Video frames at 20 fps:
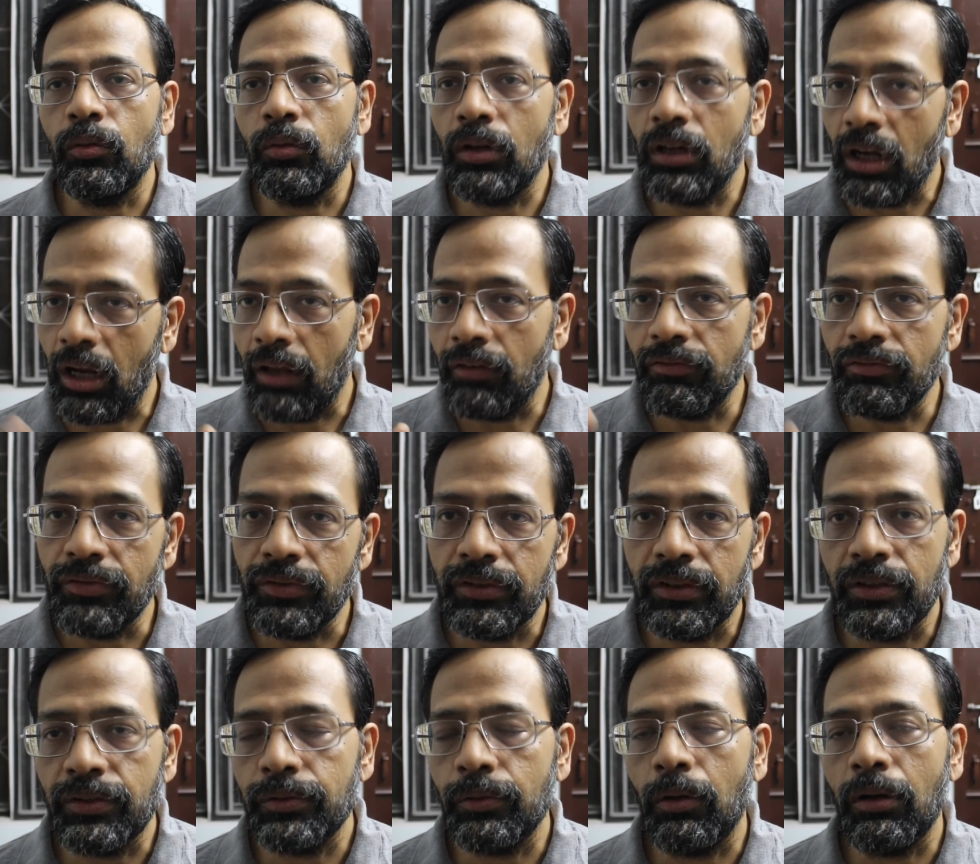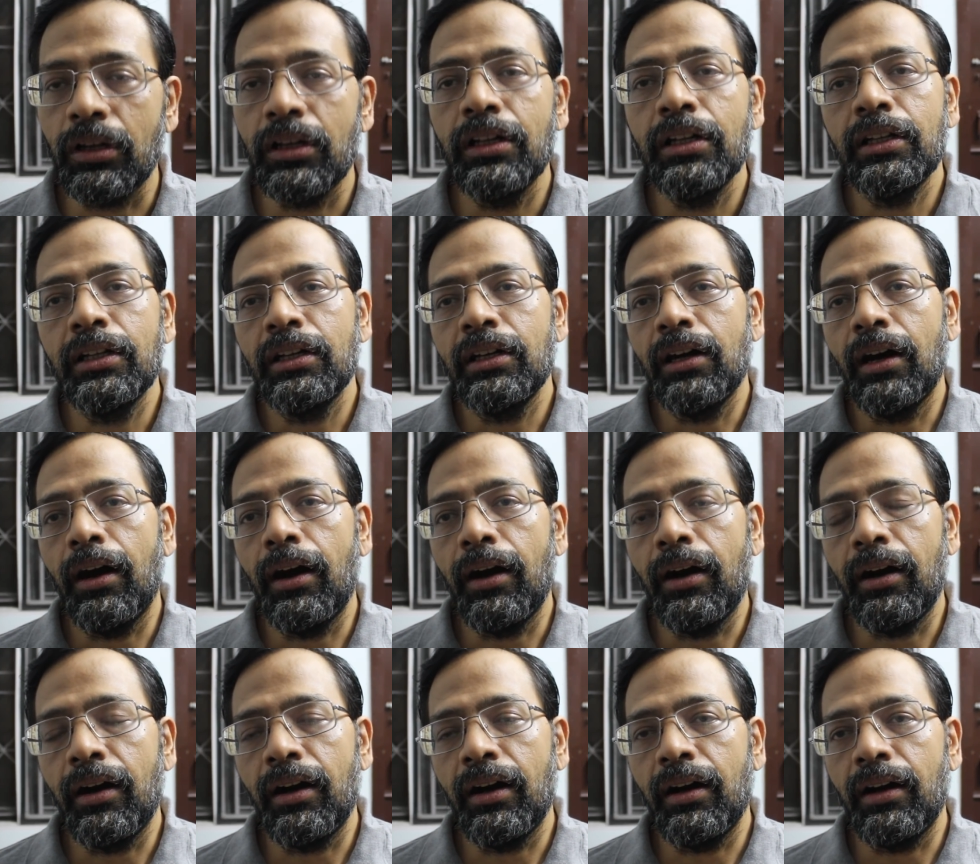gloves and so
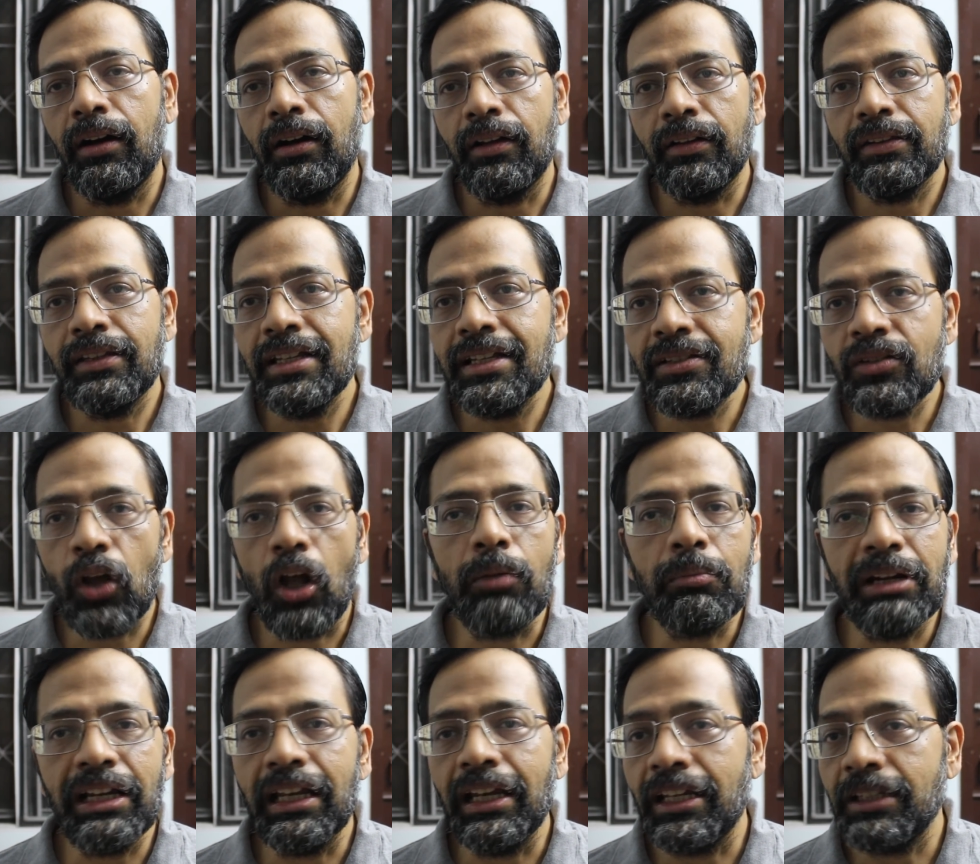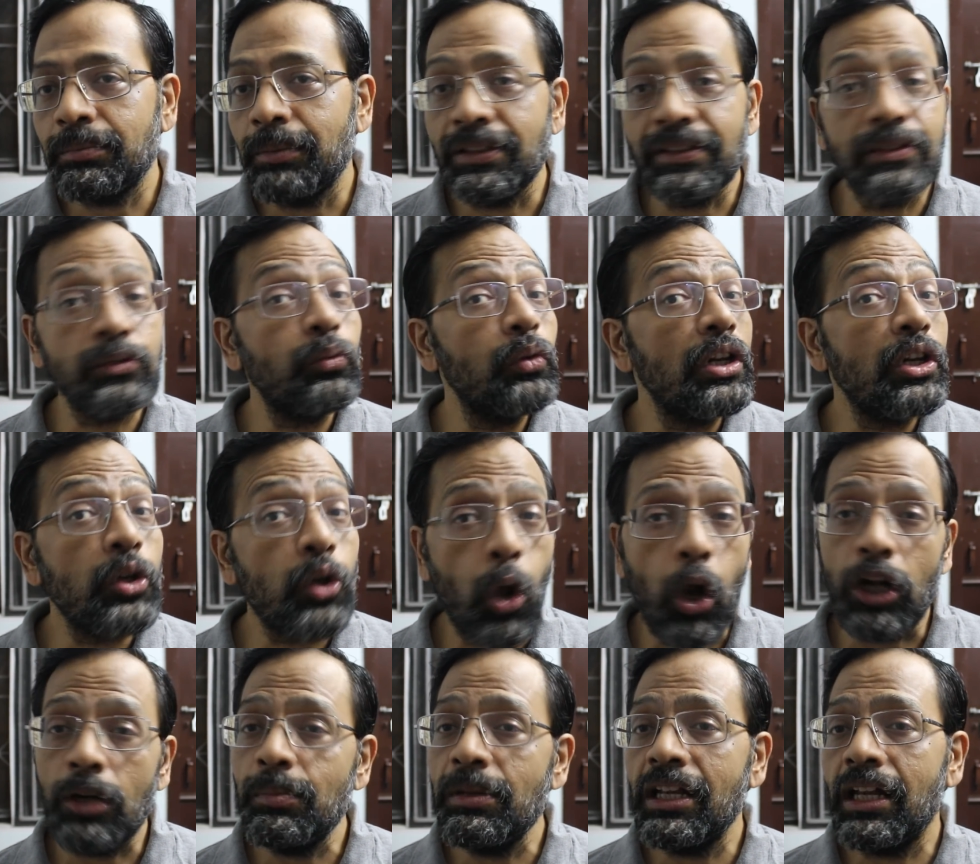on. These non-medical expenses will
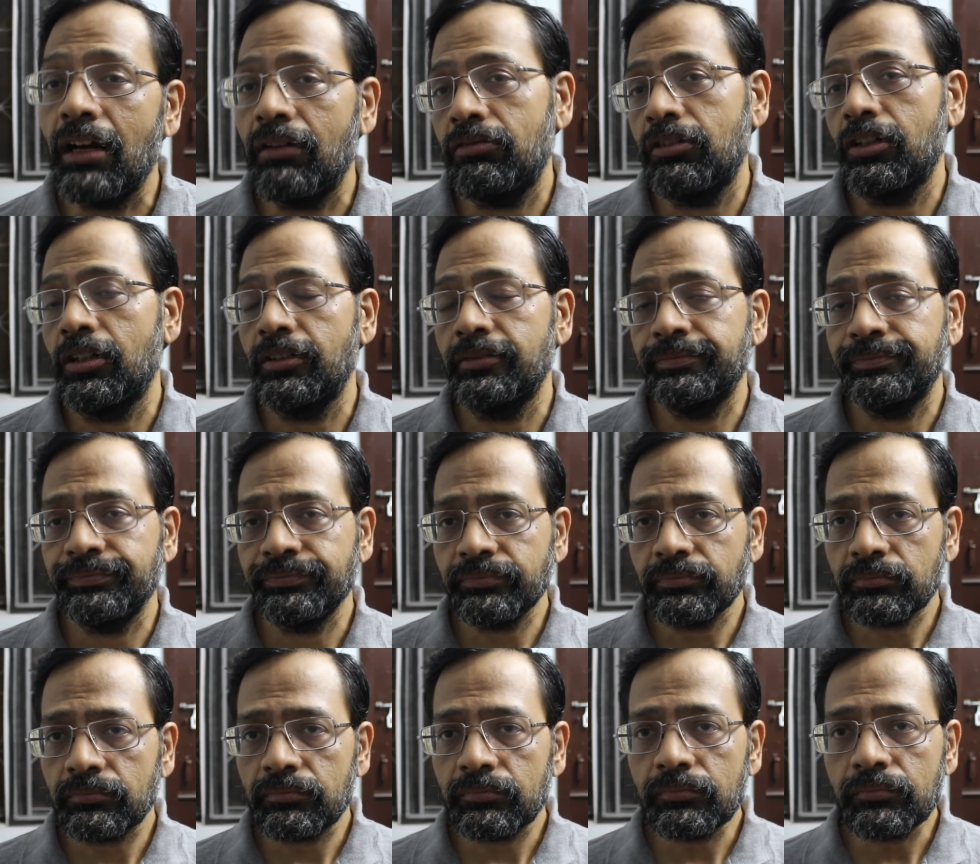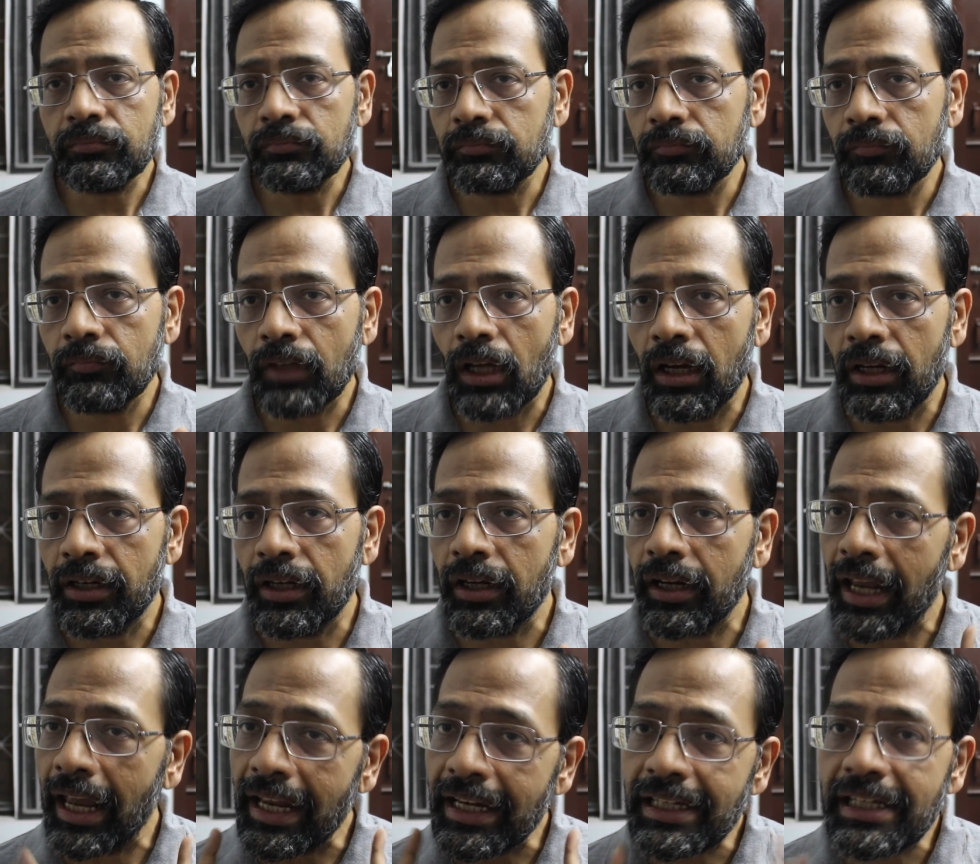not be covered
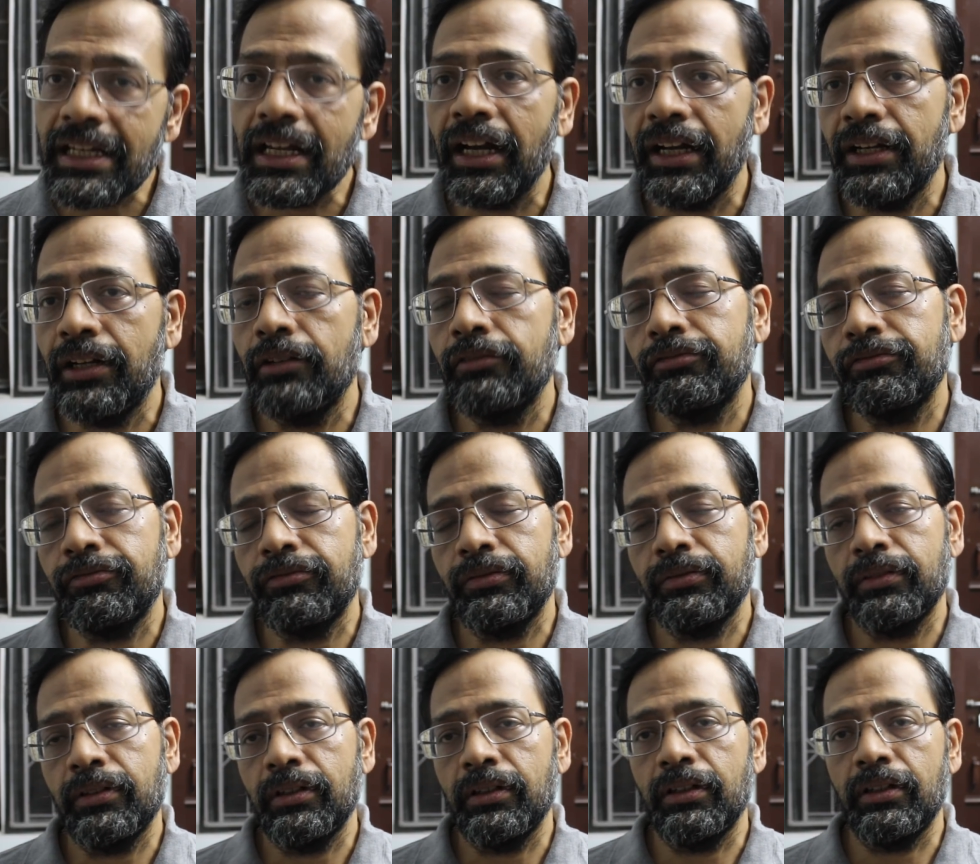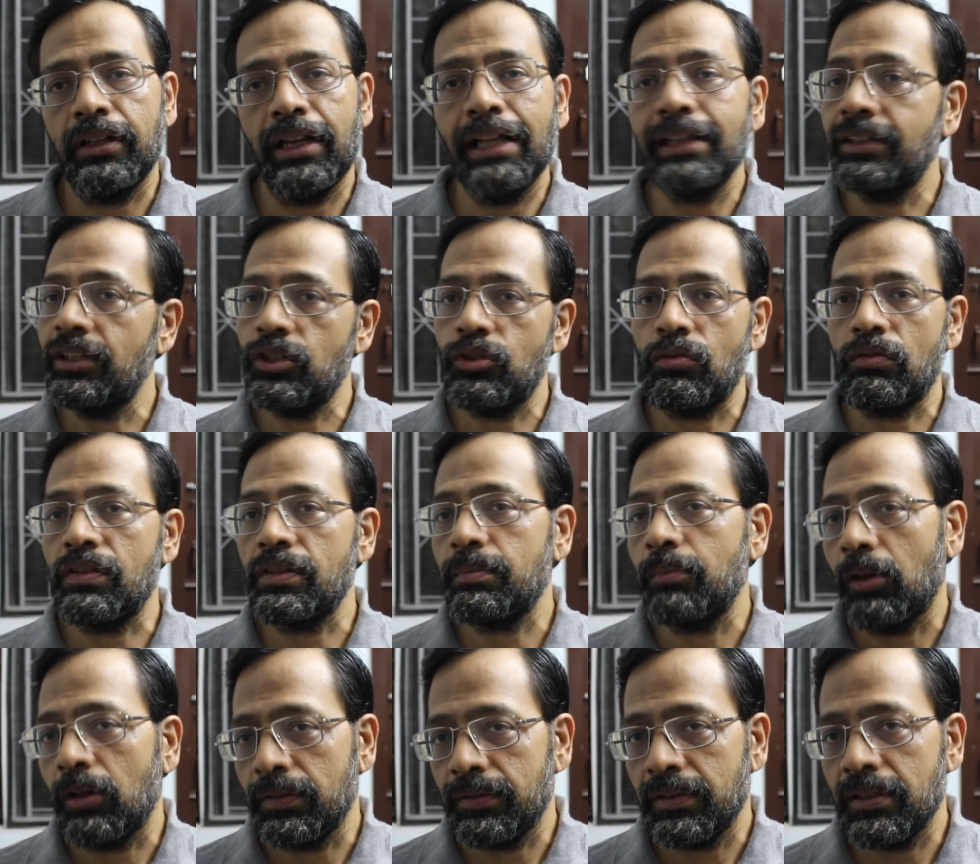under any kind of health insurance
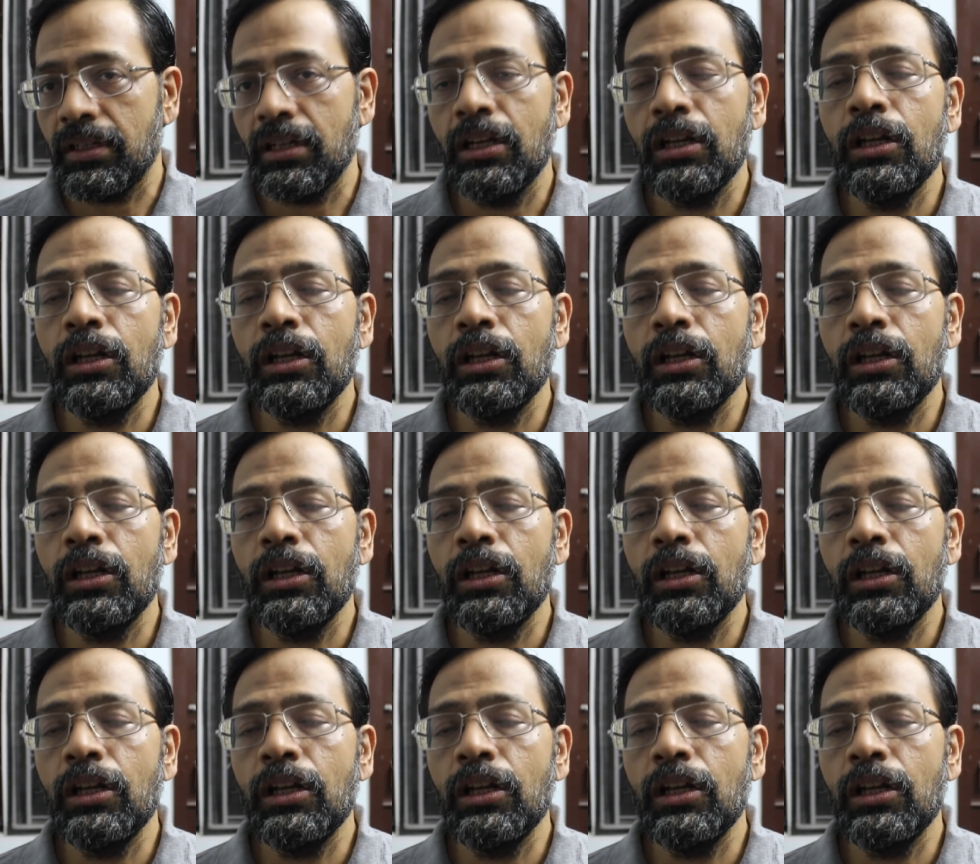policy.